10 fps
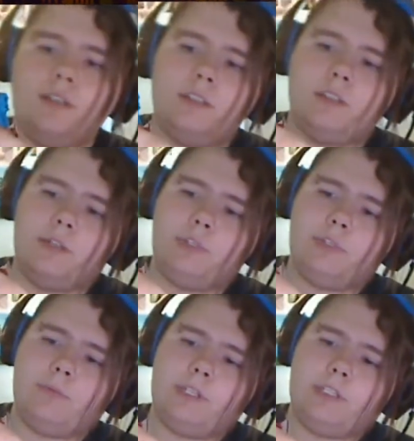So then
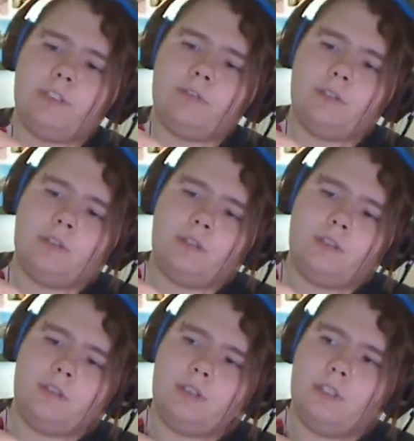what you want to do
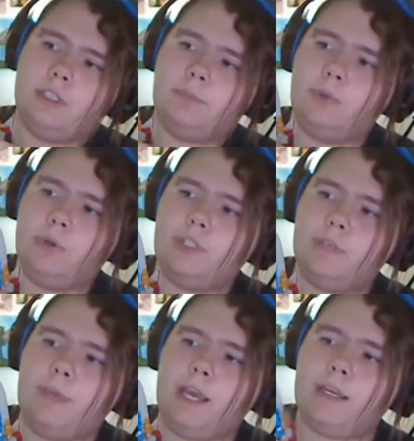is push
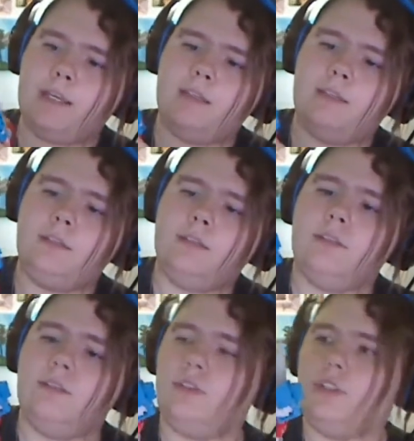it back
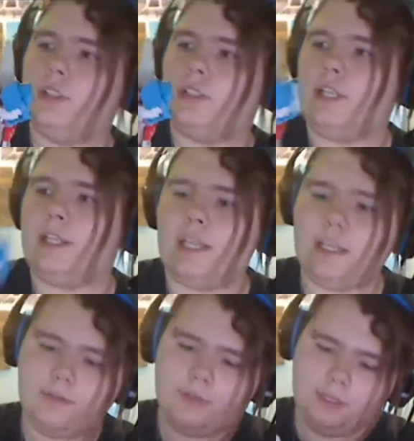just like
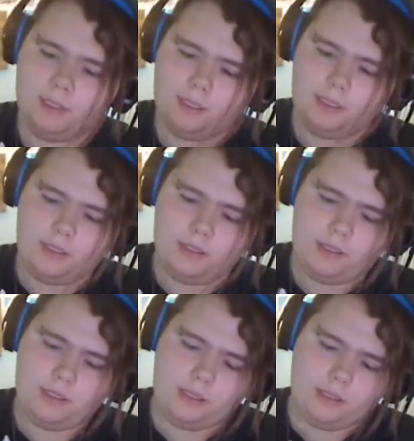that
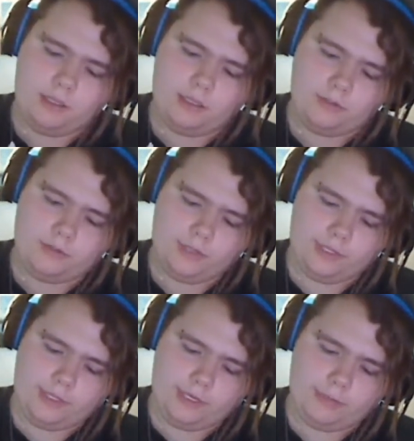and then
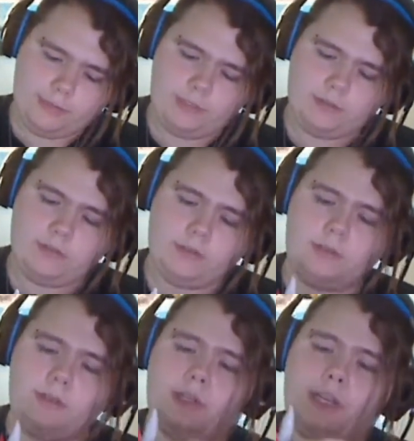straighten it out a bit
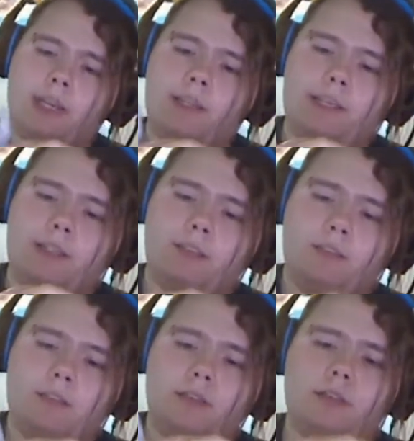and then
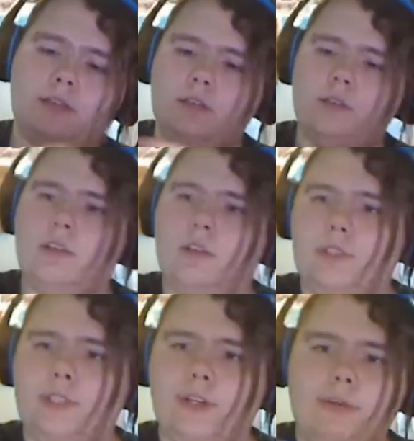
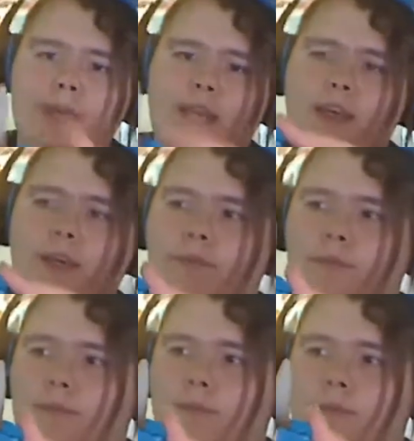close the arm back up
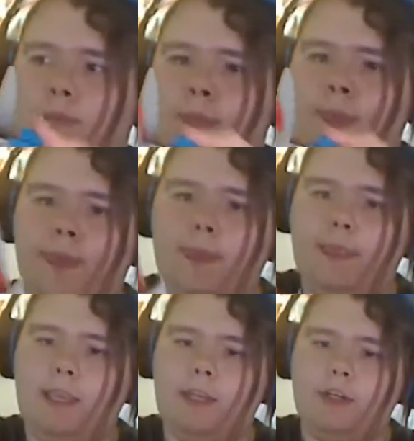
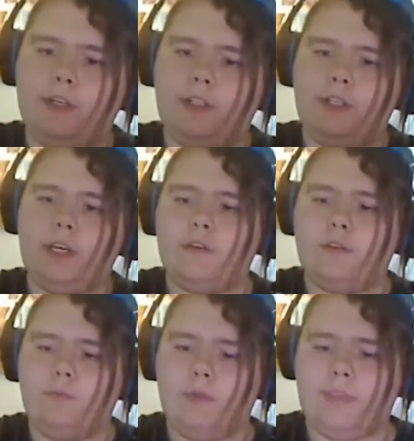and you're good to go
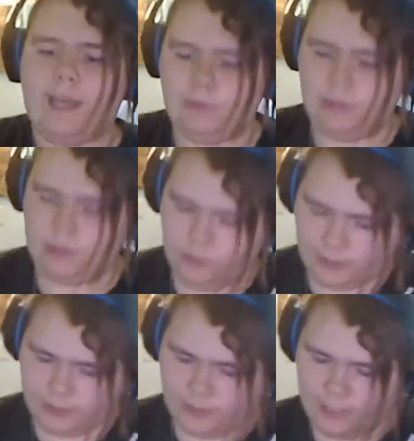with that one. Do the
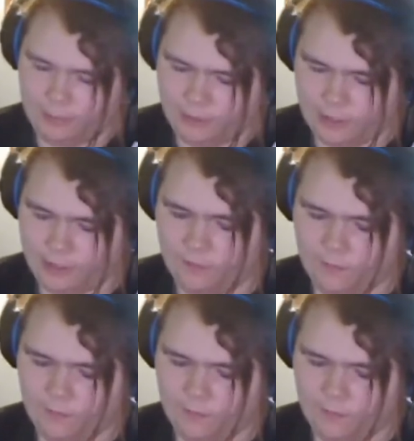same thing